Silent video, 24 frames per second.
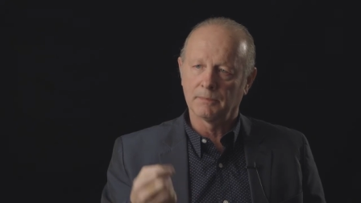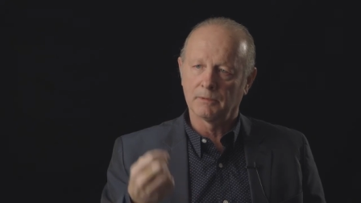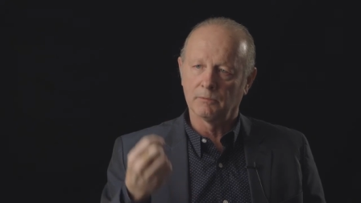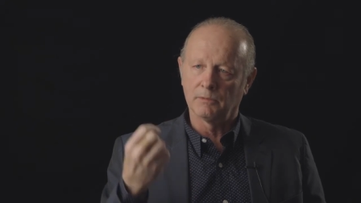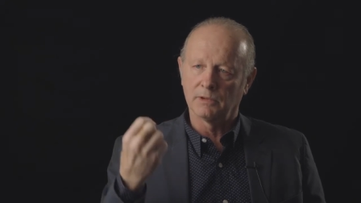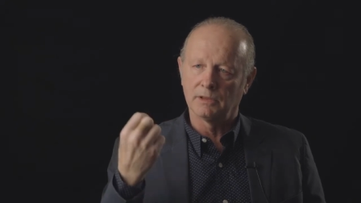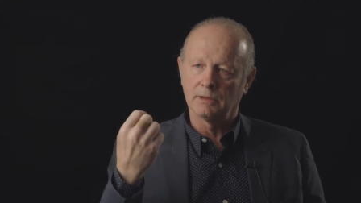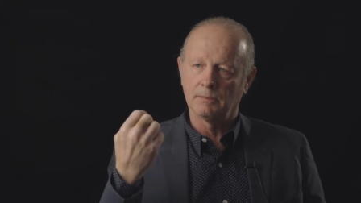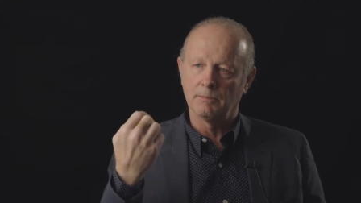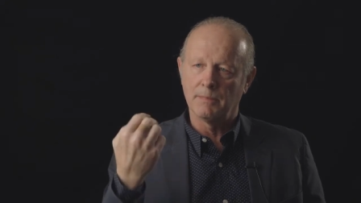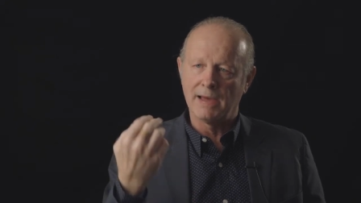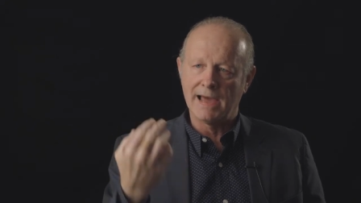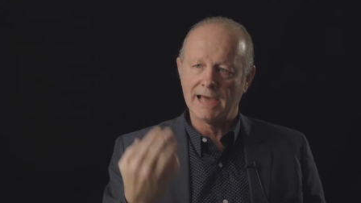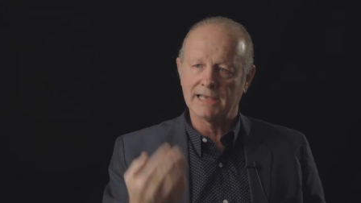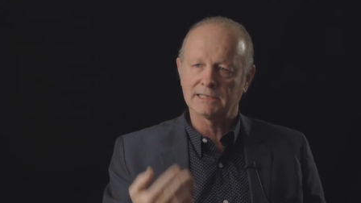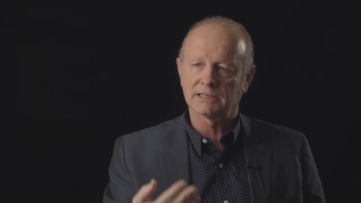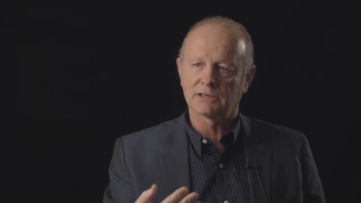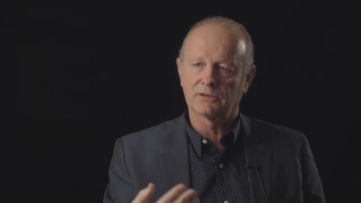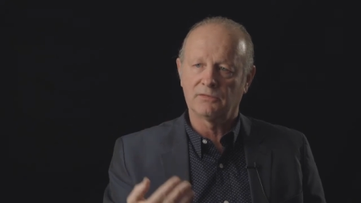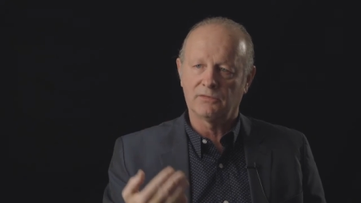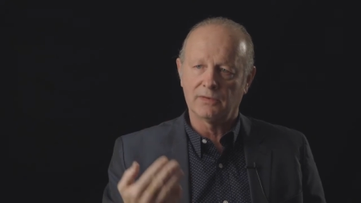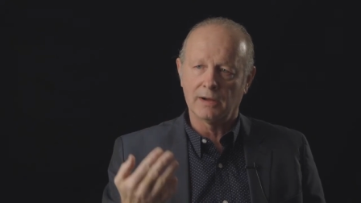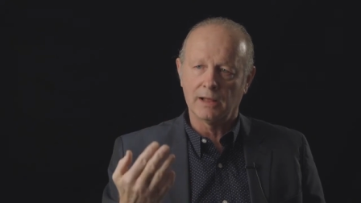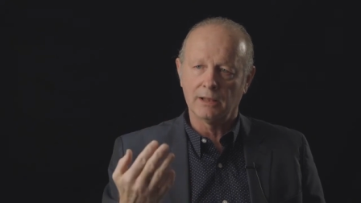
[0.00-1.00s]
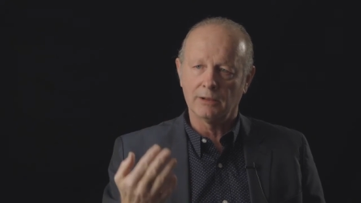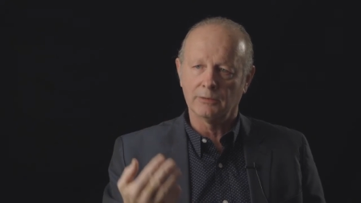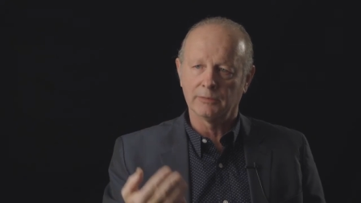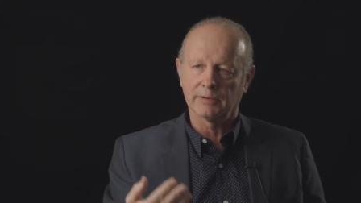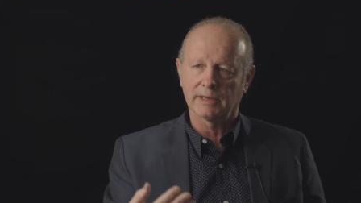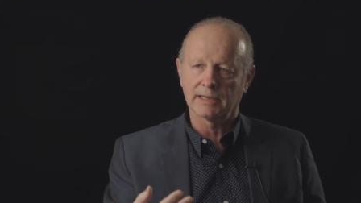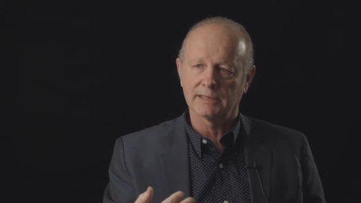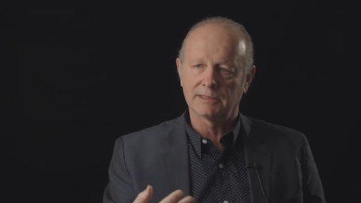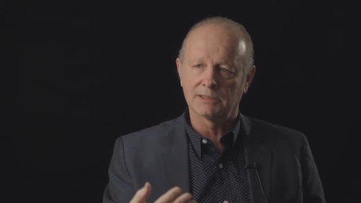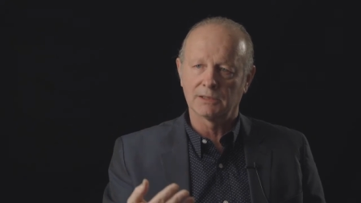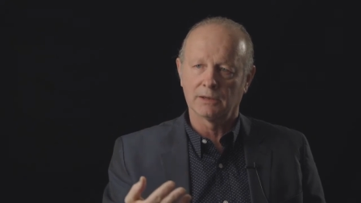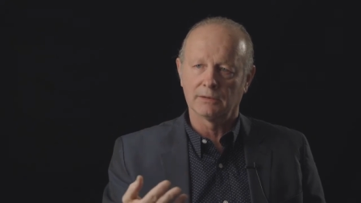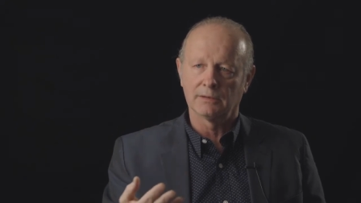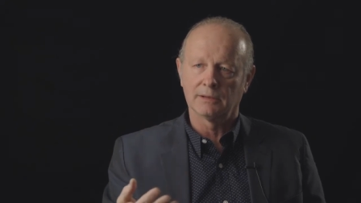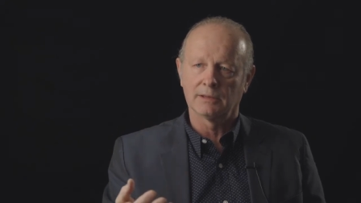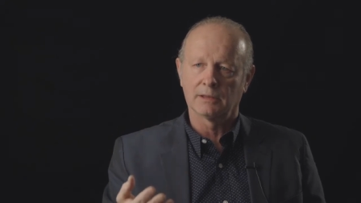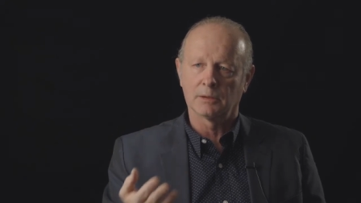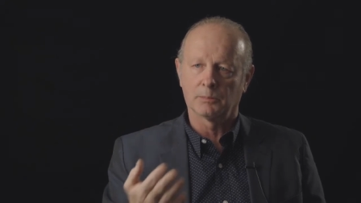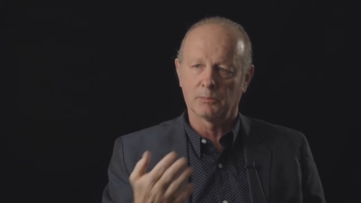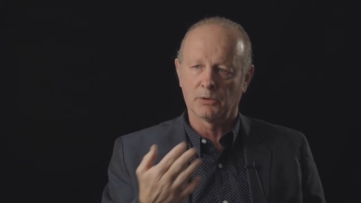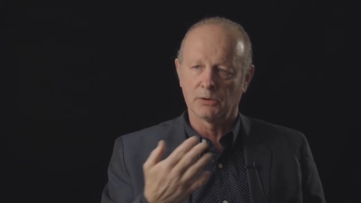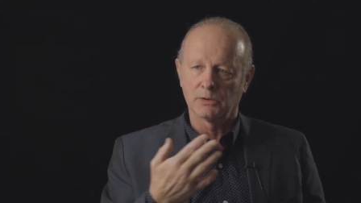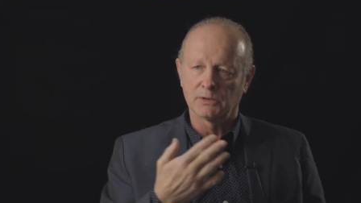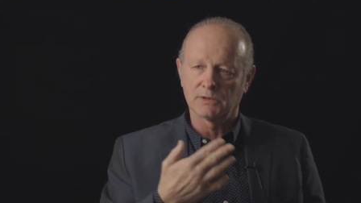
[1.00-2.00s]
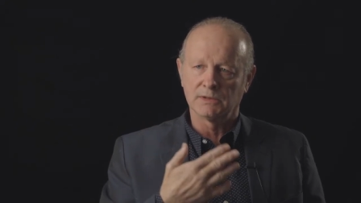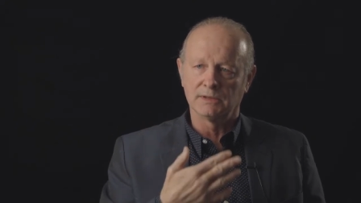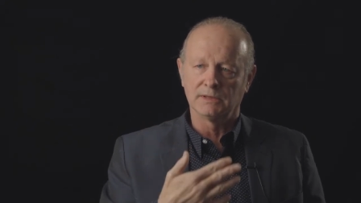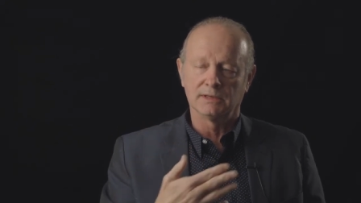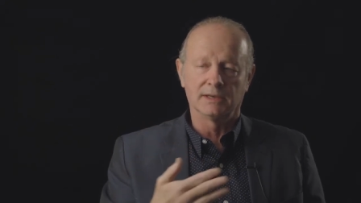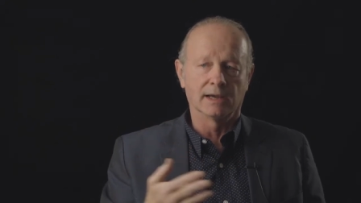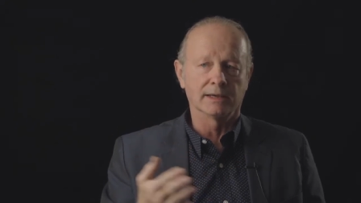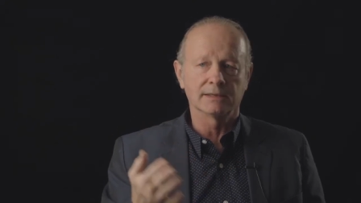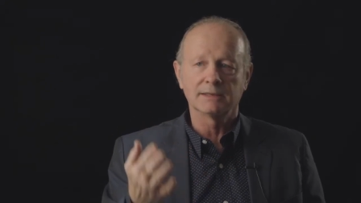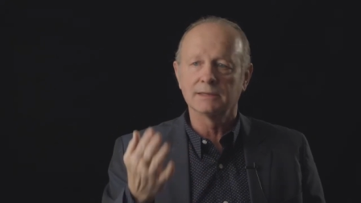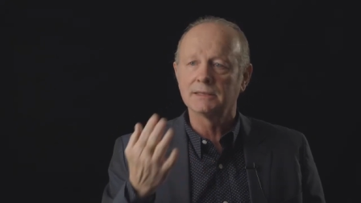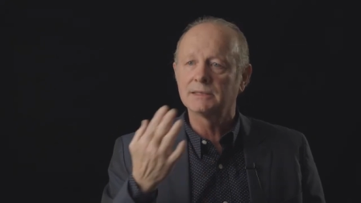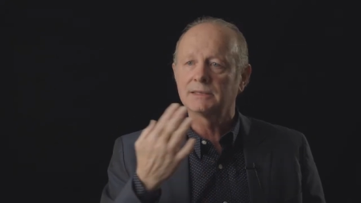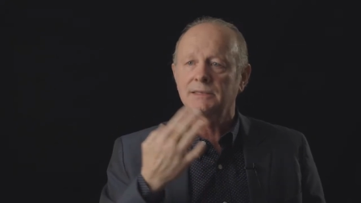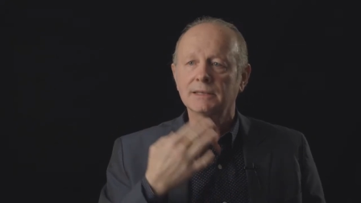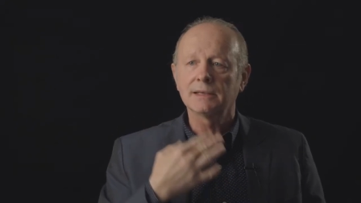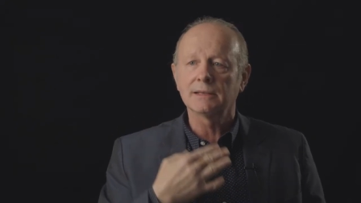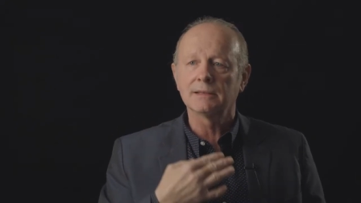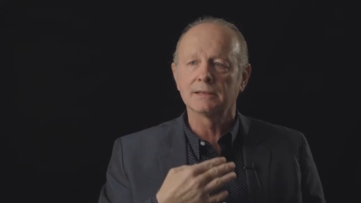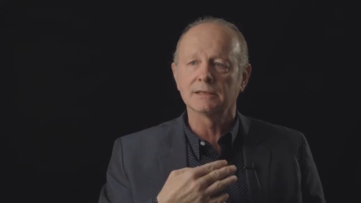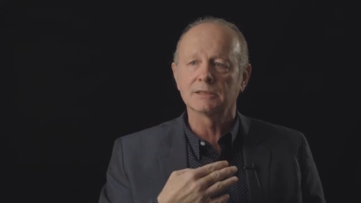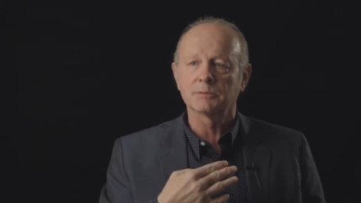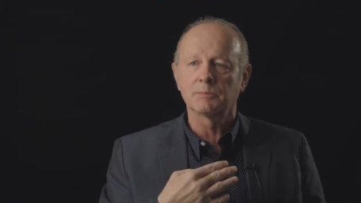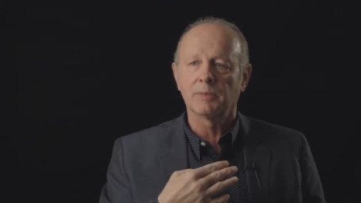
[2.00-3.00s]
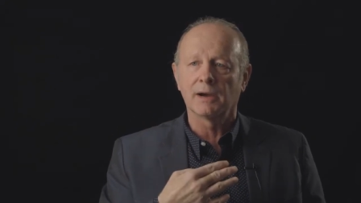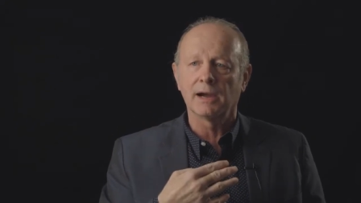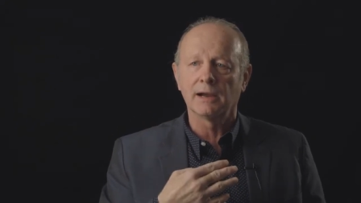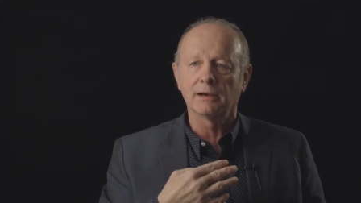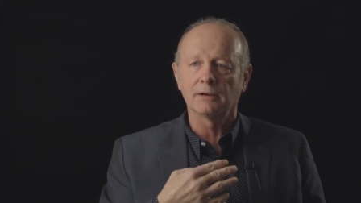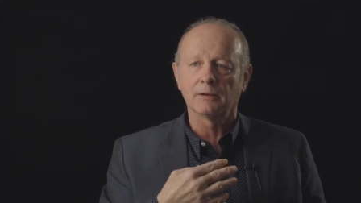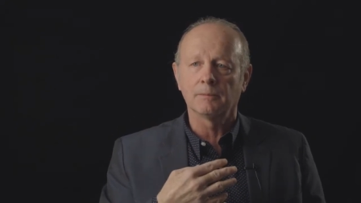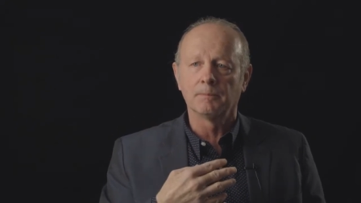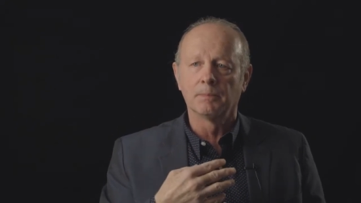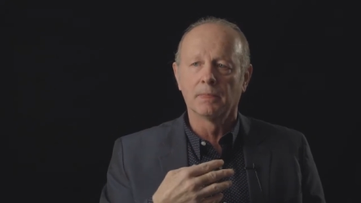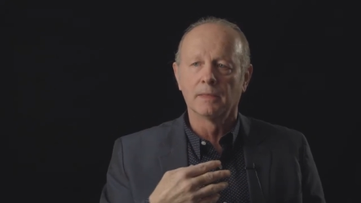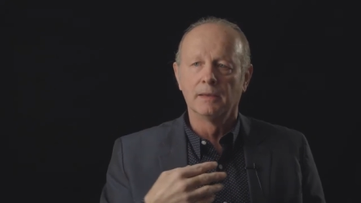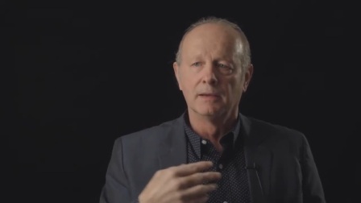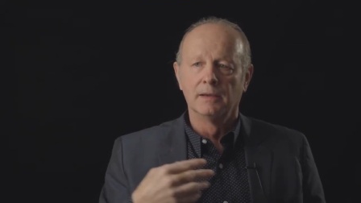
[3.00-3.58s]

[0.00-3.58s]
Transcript: with a mask following it so that the person doesn't see the spider.